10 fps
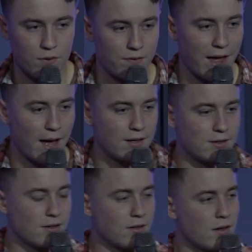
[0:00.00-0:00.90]
of
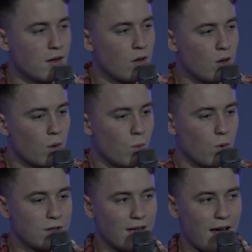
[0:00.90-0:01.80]
that
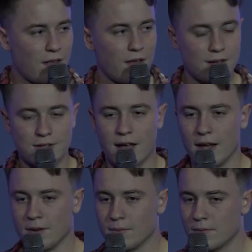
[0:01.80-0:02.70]
was at that
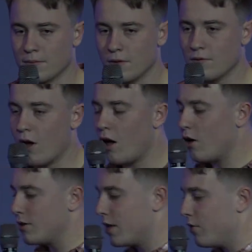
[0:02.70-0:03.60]
time for
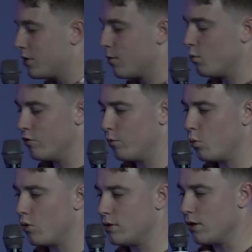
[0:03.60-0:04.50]
her to give you some
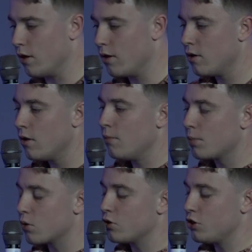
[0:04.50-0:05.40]
water,
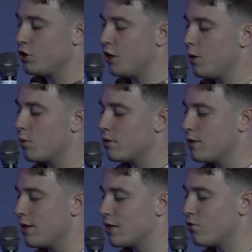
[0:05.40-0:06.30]
because she was
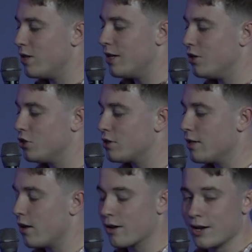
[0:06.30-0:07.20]
seen as
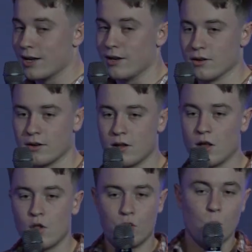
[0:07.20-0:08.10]
religiously unclean.
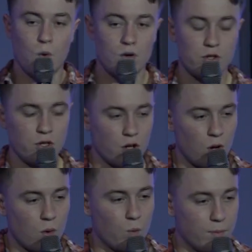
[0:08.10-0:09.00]
The water you
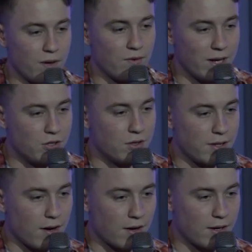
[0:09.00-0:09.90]
got would be
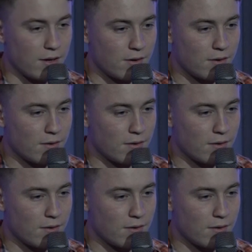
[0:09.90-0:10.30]
religiously unclean.